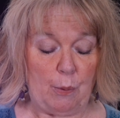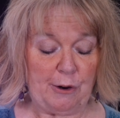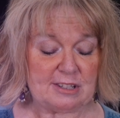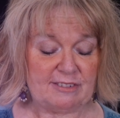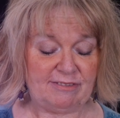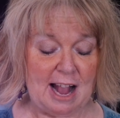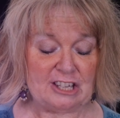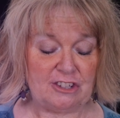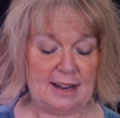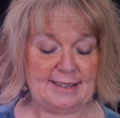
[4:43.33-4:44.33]
"Where is the
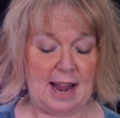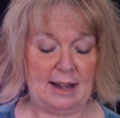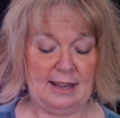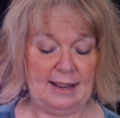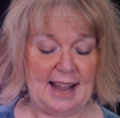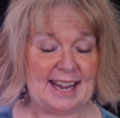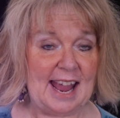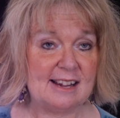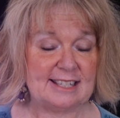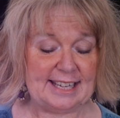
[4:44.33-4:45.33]
flashlight, Daddy? I
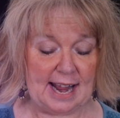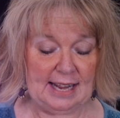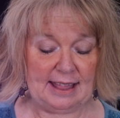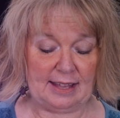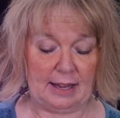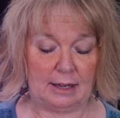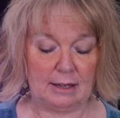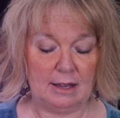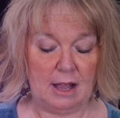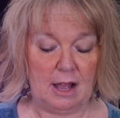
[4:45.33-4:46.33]
can't see
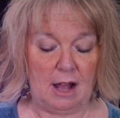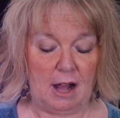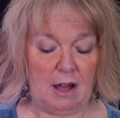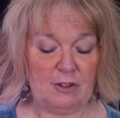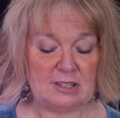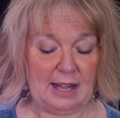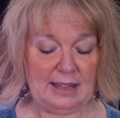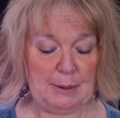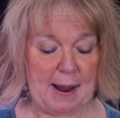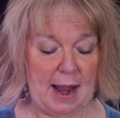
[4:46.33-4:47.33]
anything." Although
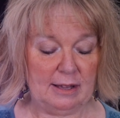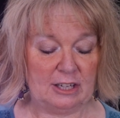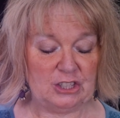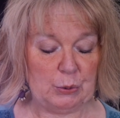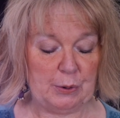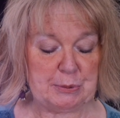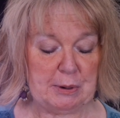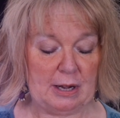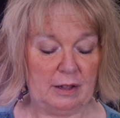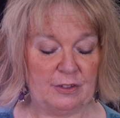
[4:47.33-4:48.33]
slightly panicked, she
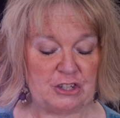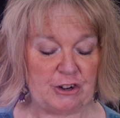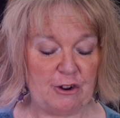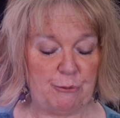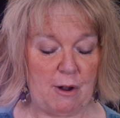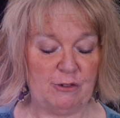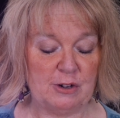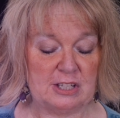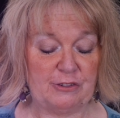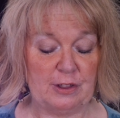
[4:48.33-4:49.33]
whispered out of the shared
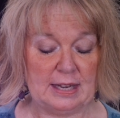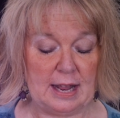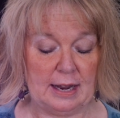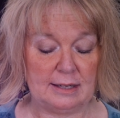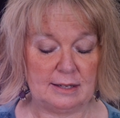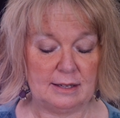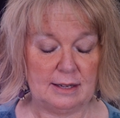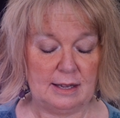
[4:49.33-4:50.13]
reverence for the night.